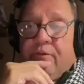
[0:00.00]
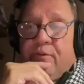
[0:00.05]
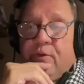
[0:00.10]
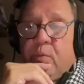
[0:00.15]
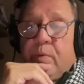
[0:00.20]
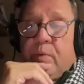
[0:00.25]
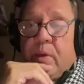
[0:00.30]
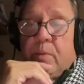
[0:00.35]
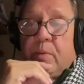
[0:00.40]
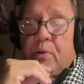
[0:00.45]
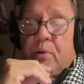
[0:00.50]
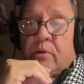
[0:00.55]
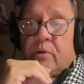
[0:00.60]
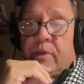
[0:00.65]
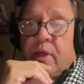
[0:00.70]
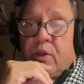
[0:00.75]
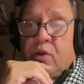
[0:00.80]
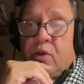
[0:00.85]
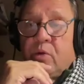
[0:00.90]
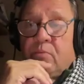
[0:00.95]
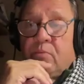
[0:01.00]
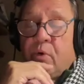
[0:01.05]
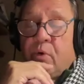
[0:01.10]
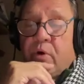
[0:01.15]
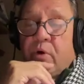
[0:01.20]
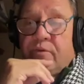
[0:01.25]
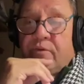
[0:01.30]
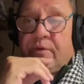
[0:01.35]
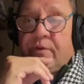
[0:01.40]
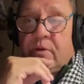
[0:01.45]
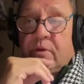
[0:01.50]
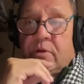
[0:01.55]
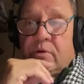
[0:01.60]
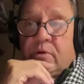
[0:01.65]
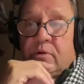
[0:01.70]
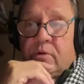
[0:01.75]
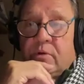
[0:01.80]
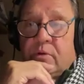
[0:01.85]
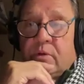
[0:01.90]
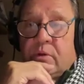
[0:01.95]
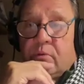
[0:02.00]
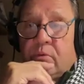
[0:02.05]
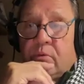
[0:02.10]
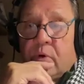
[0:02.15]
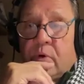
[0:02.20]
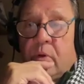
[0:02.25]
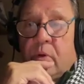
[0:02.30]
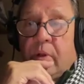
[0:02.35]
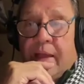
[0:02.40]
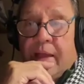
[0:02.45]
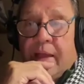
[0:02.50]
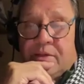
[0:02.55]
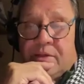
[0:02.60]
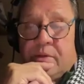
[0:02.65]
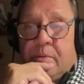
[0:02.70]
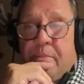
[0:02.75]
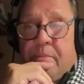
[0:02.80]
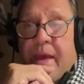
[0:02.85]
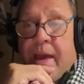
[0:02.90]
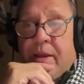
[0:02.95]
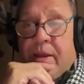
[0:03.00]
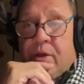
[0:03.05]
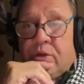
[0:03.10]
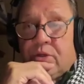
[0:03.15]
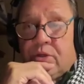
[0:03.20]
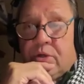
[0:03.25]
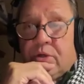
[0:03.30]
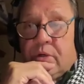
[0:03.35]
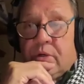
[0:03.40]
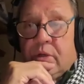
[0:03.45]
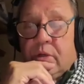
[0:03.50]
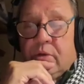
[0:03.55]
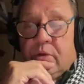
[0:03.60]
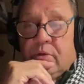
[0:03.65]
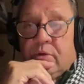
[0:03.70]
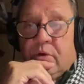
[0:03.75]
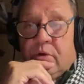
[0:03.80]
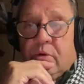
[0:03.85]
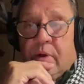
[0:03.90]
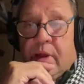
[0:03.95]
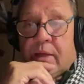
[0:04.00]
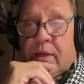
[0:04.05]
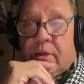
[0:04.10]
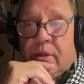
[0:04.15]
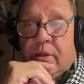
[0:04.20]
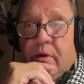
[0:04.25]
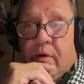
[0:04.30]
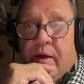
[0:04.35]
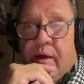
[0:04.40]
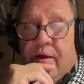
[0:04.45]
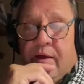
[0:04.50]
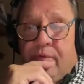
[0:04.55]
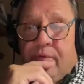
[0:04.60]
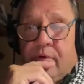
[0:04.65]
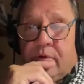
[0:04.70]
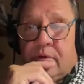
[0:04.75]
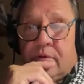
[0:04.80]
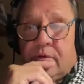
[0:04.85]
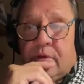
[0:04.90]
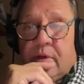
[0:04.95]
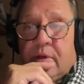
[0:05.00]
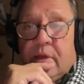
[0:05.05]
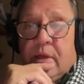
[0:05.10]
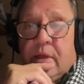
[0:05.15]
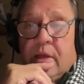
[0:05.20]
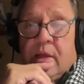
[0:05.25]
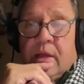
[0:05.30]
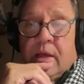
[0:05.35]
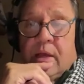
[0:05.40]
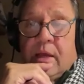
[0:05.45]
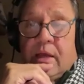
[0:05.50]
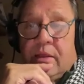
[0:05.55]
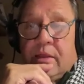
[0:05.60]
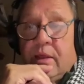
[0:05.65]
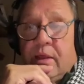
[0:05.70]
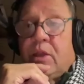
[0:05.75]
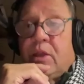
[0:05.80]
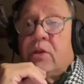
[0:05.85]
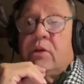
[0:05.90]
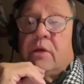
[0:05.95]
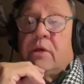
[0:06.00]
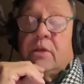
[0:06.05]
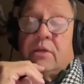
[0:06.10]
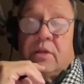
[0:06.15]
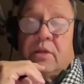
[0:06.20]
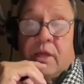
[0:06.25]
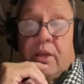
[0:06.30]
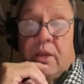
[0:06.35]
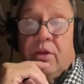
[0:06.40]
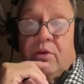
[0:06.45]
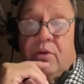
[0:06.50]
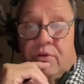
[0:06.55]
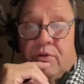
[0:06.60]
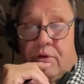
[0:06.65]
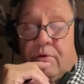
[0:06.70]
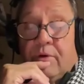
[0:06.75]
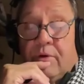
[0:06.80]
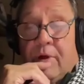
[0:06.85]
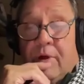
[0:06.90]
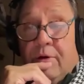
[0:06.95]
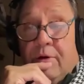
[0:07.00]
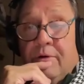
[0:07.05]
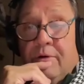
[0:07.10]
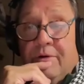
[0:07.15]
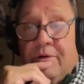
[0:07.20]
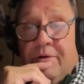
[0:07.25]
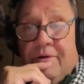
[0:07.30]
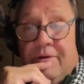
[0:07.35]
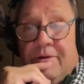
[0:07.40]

a few people. Then you morph into the role as the manager. You direct their efforts. And then you continue to grow.